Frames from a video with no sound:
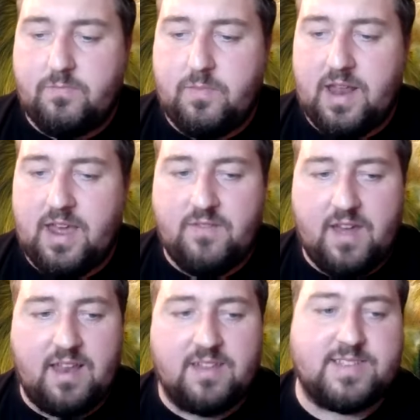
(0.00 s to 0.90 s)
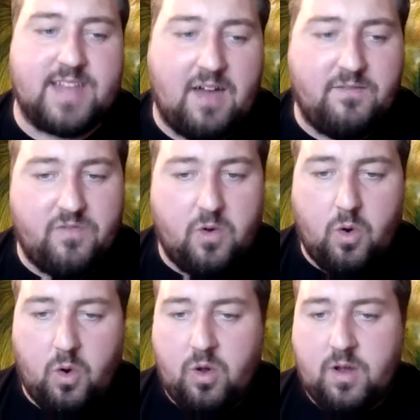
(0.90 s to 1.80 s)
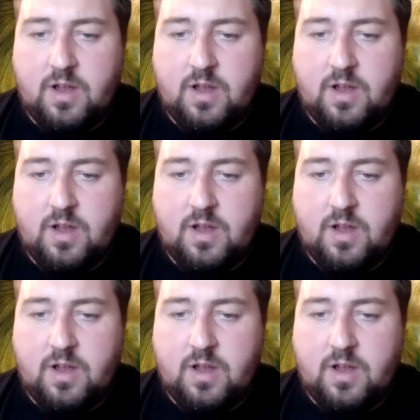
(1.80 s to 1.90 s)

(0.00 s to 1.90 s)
believe in and stand for,